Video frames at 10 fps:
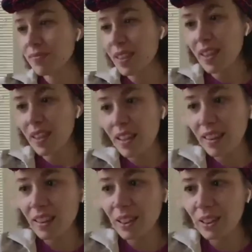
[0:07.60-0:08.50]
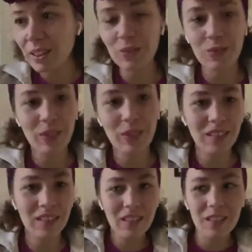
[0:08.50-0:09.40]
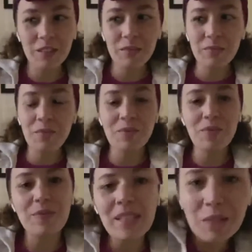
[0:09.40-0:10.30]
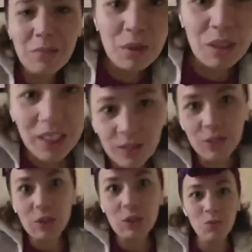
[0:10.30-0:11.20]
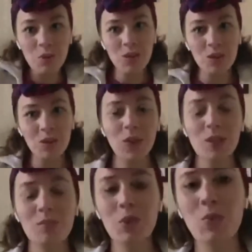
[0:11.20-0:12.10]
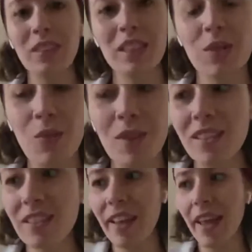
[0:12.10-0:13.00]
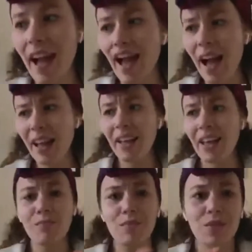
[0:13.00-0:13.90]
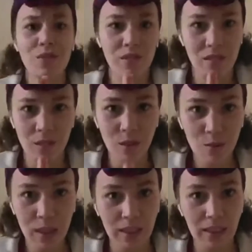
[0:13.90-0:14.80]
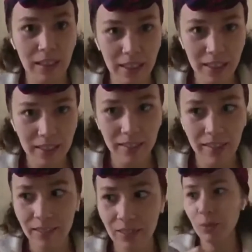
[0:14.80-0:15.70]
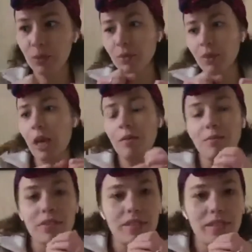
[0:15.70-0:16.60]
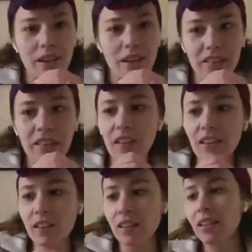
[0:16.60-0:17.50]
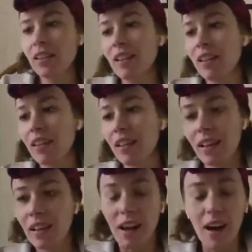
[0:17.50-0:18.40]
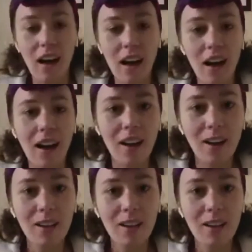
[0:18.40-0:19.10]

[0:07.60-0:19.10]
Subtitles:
Hello, welcome, Facebook, YouTube world. Welcome to Wellness Wednesday. I am so late. Ooh, I am sorry, y'all. I